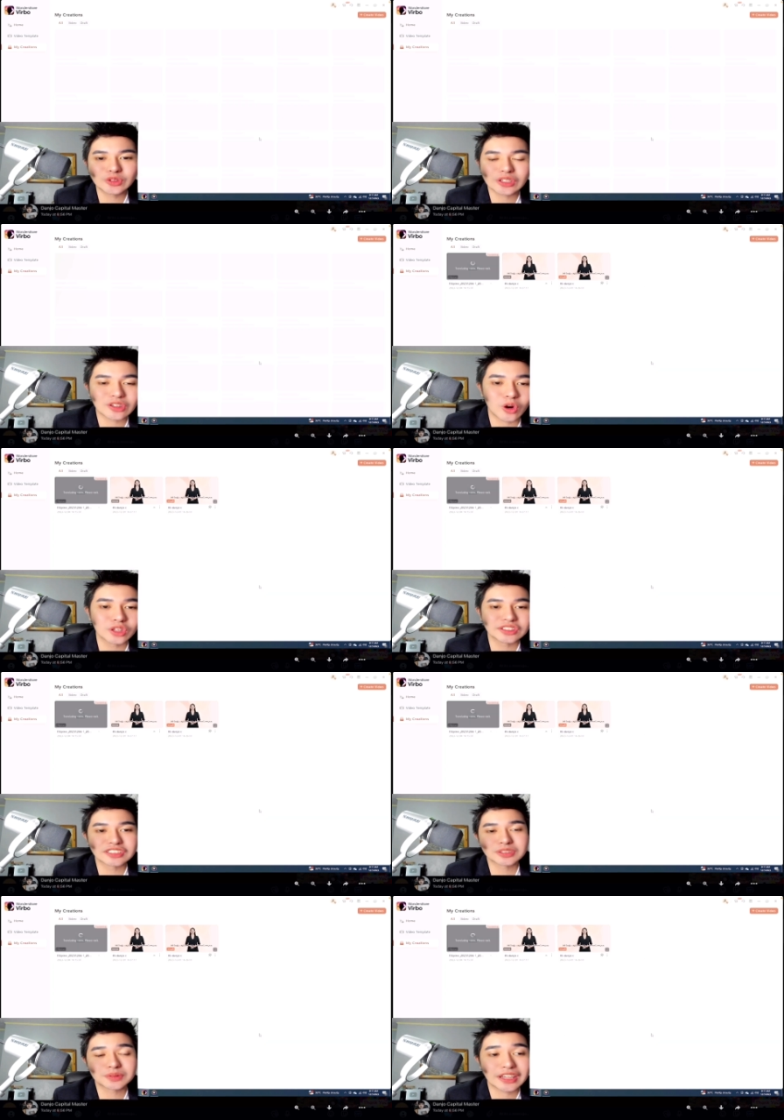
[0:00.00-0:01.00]
you can on
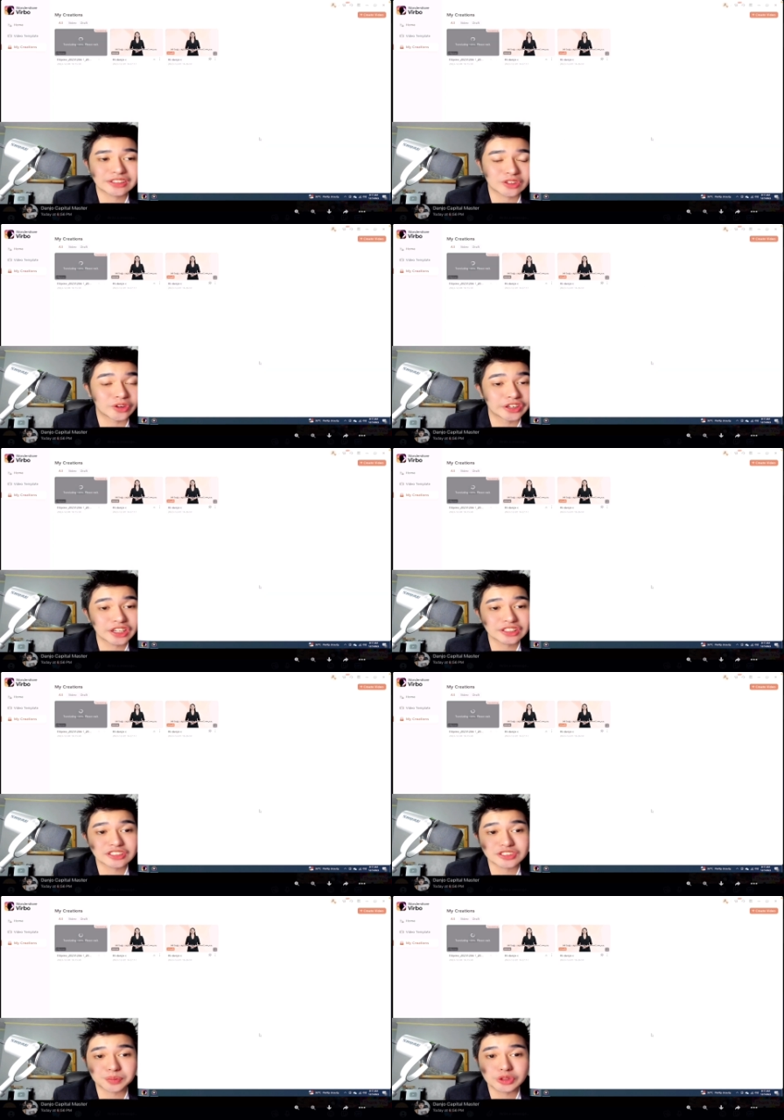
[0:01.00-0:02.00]
the subtitle or not.
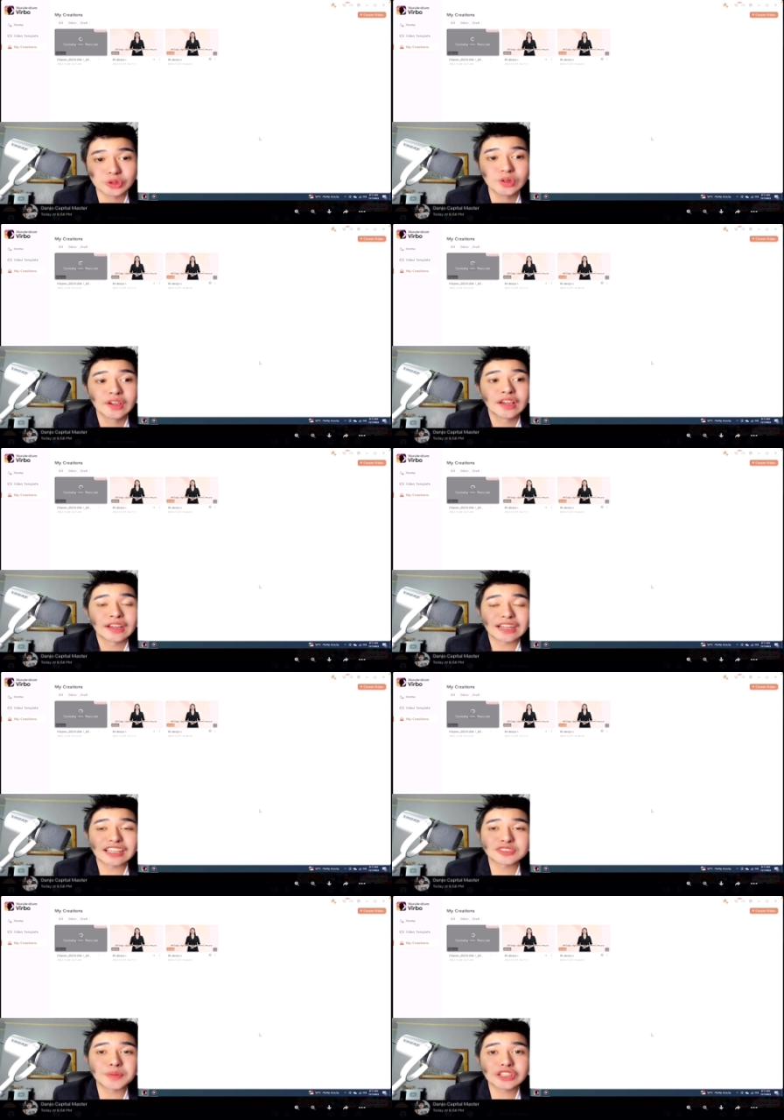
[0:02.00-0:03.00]
It's up to you.
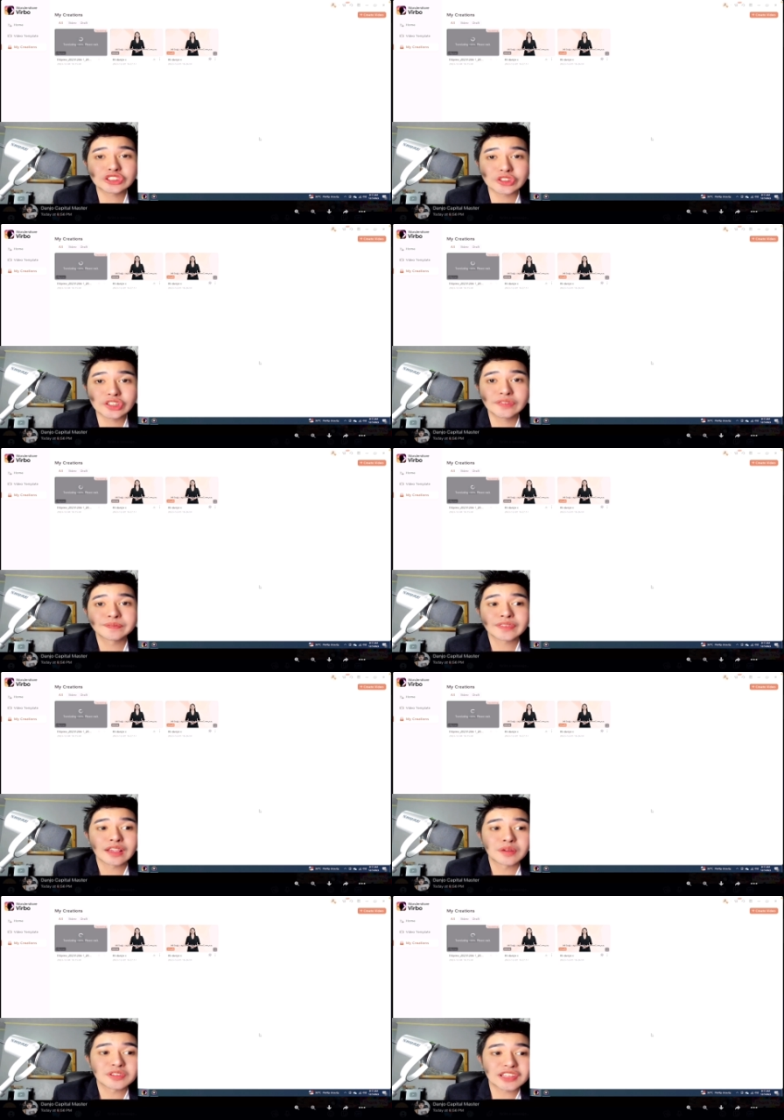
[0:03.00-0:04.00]
Guys, make sure
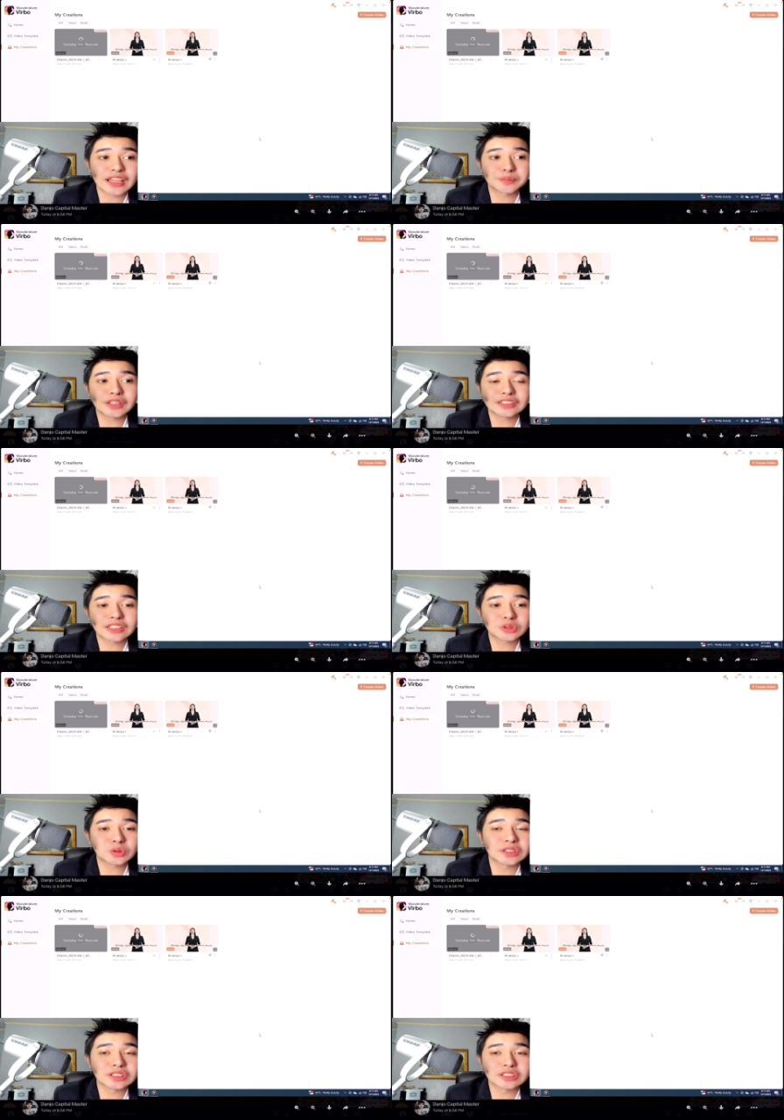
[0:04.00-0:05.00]
stay updated
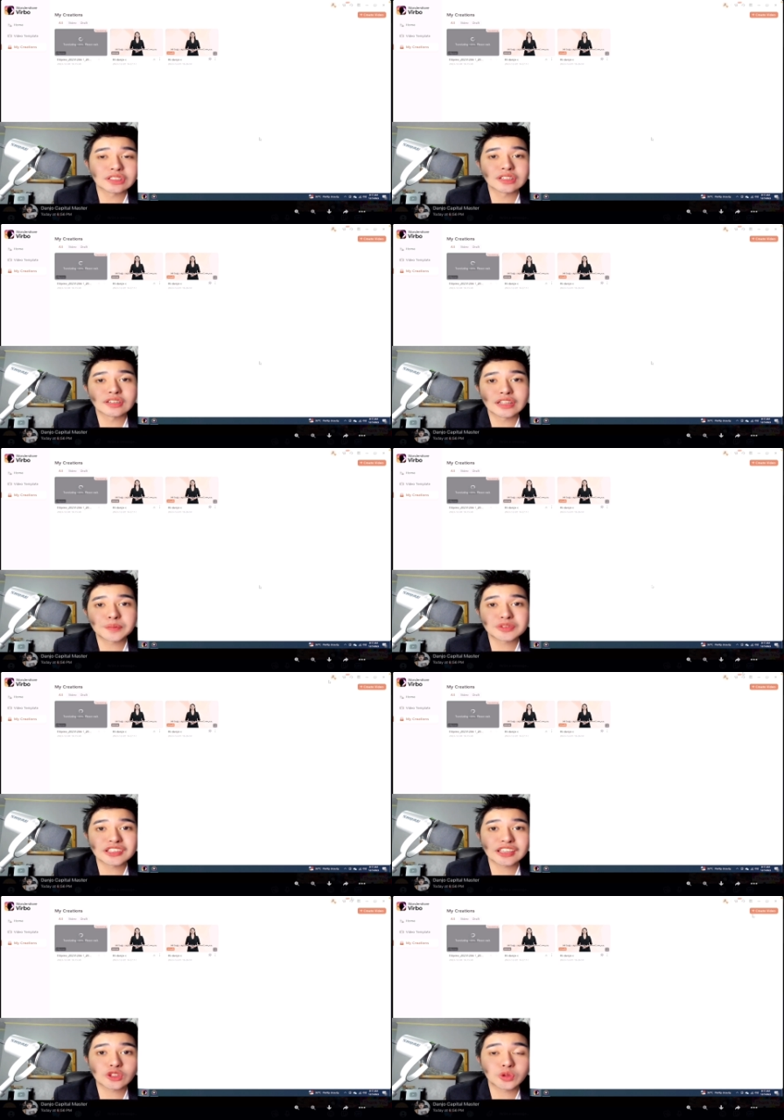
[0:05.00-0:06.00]
to the lip
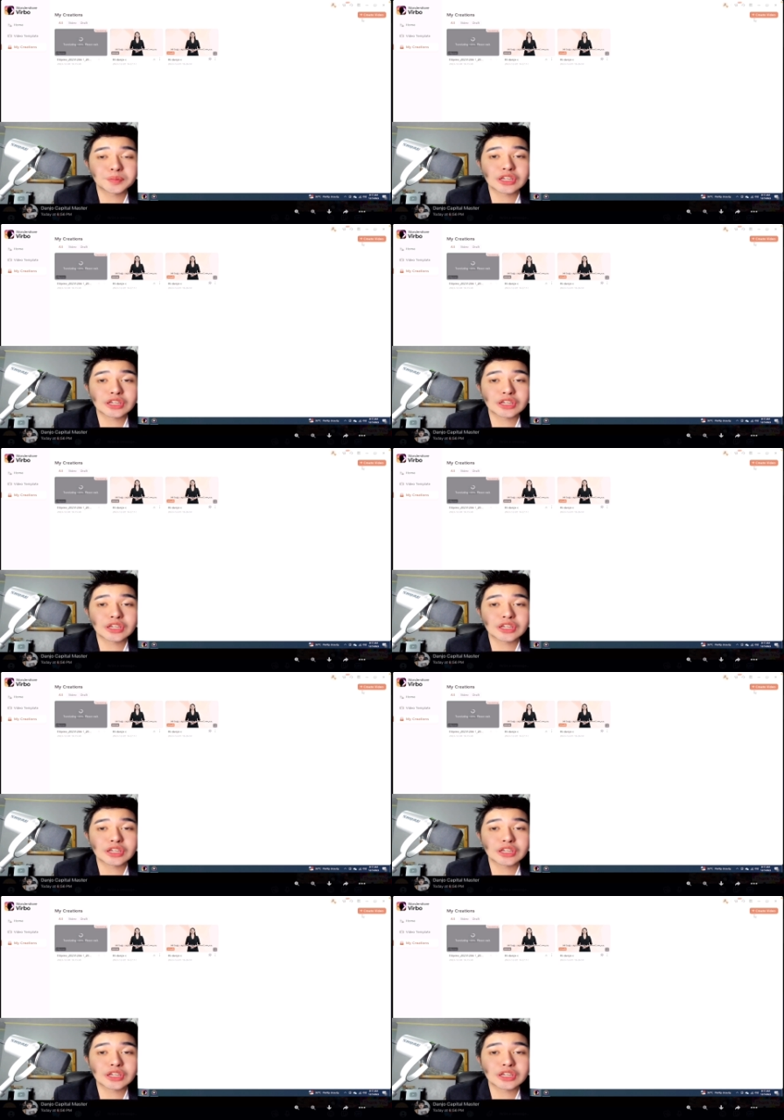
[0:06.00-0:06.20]
sync. It will be